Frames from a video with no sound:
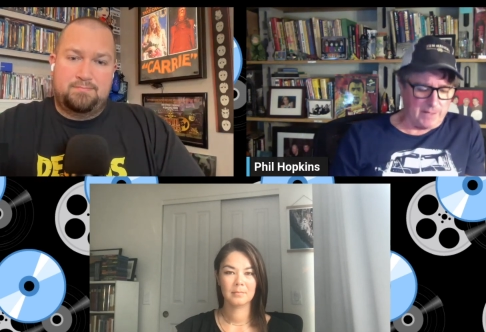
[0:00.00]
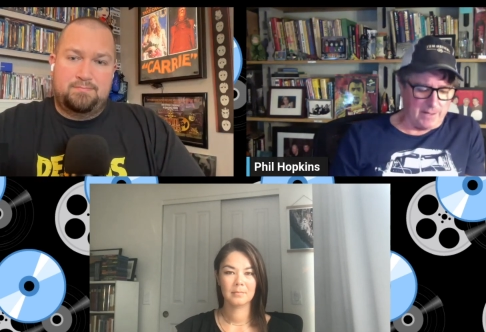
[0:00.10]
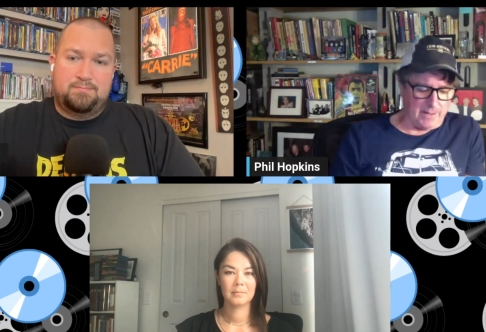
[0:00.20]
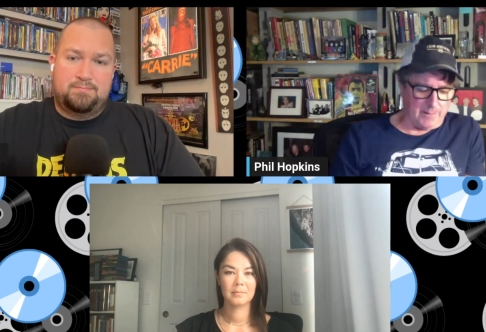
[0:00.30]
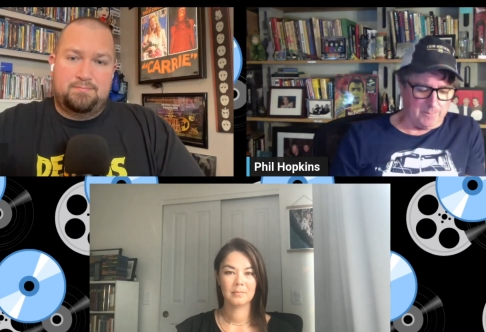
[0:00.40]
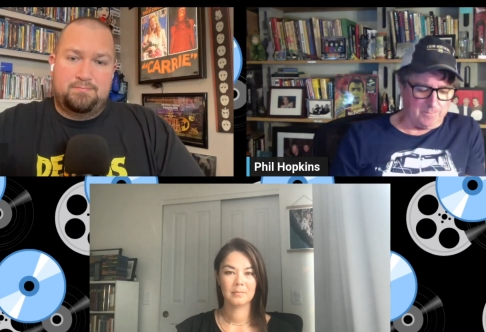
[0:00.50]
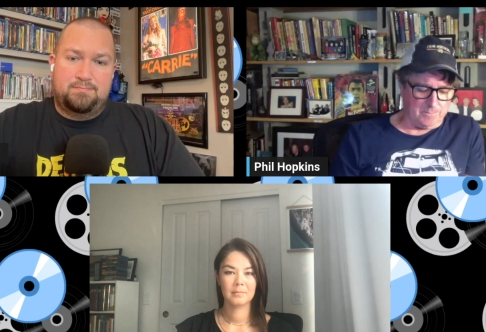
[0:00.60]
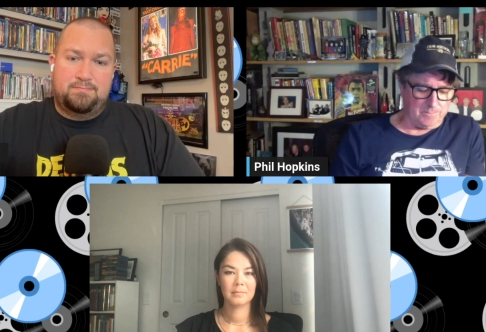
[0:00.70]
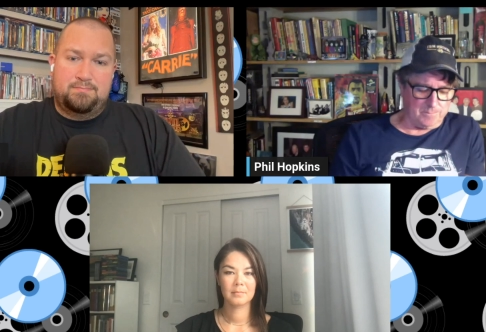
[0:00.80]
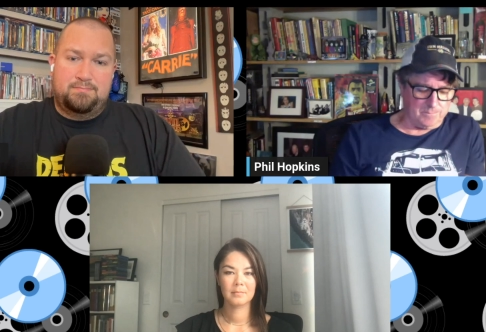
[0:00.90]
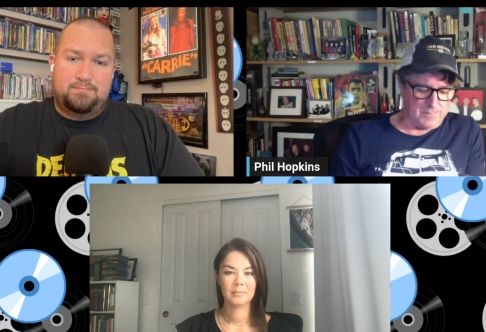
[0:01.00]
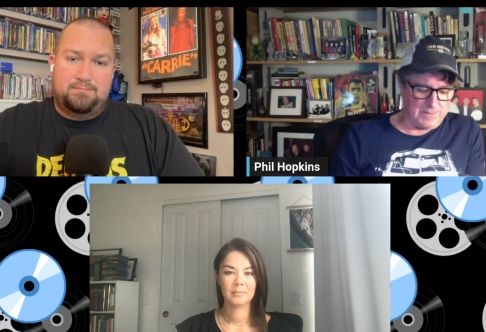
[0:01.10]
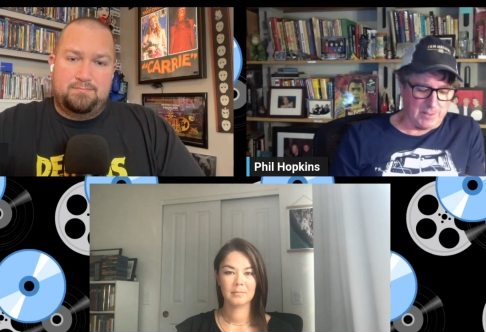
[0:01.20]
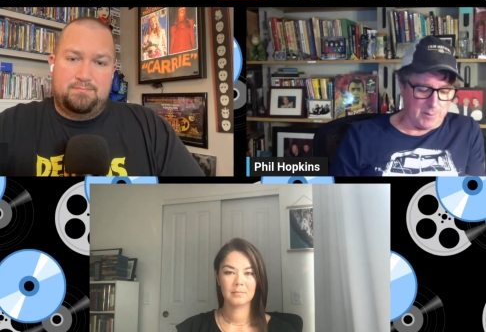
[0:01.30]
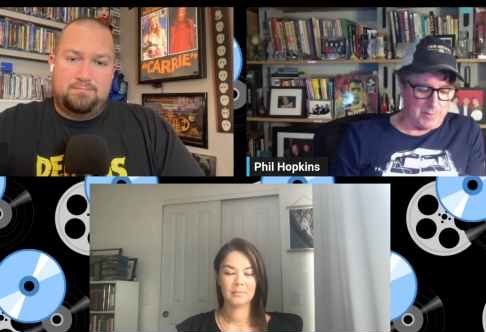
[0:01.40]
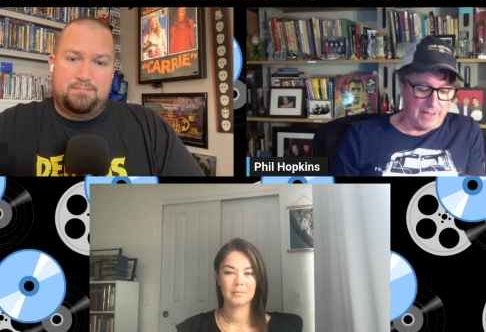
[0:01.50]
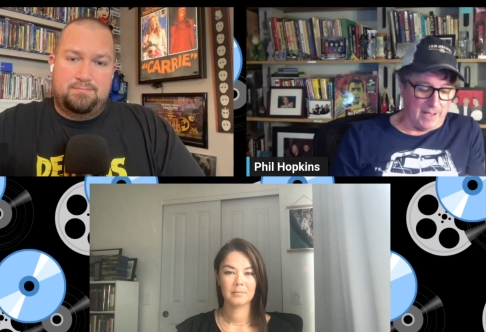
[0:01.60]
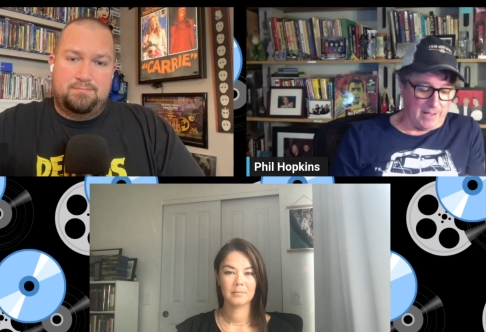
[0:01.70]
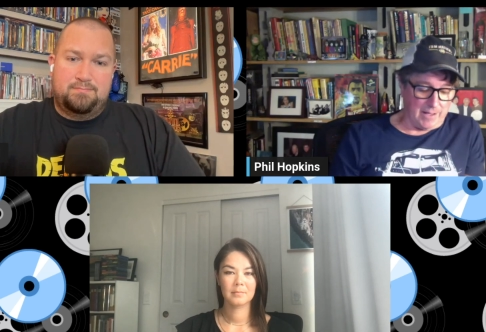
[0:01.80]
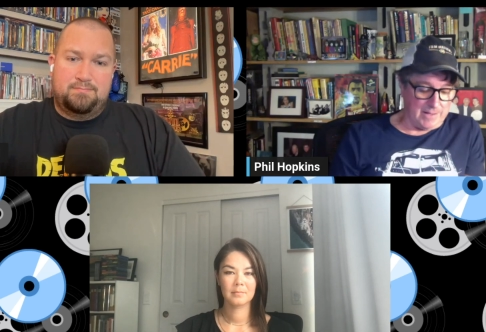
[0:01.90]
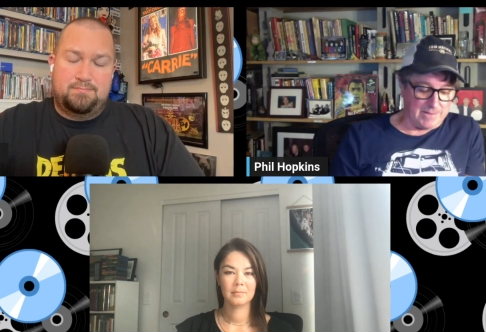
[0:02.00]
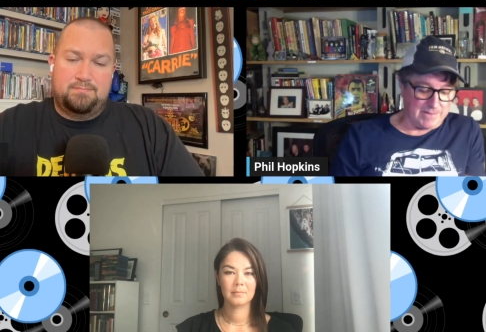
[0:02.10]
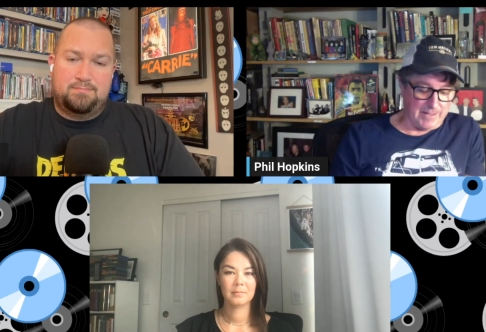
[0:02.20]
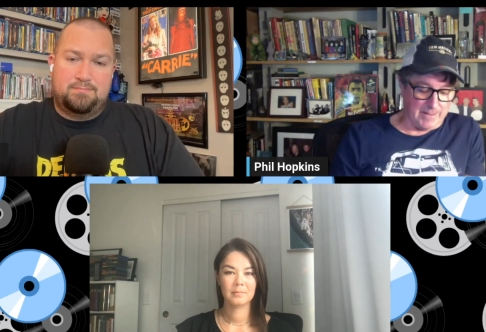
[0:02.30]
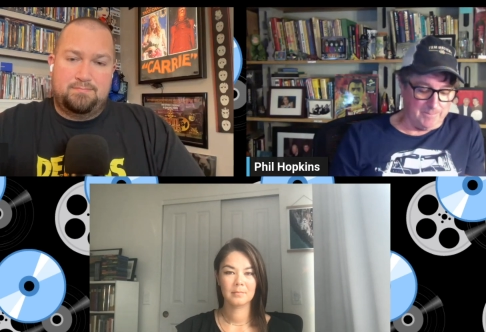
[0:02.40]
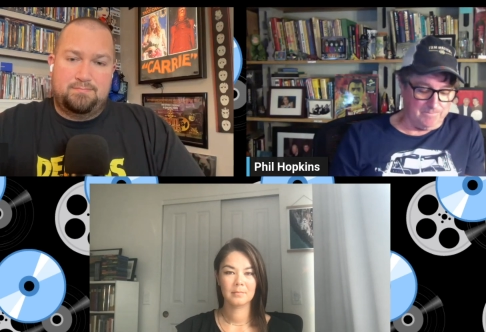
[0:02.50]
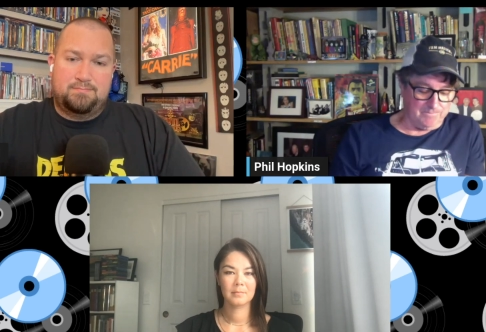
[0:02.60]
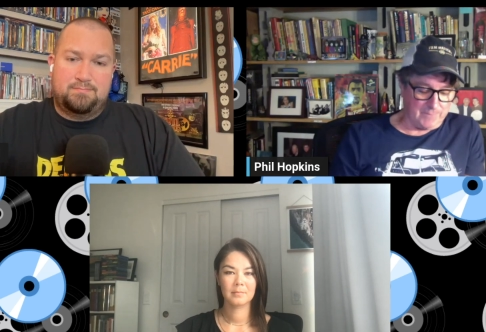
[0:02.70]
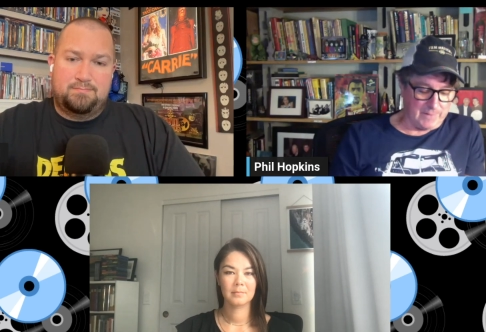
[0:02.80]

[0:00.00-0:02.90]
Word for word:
Speaker 1: Um, so yeah, it's um,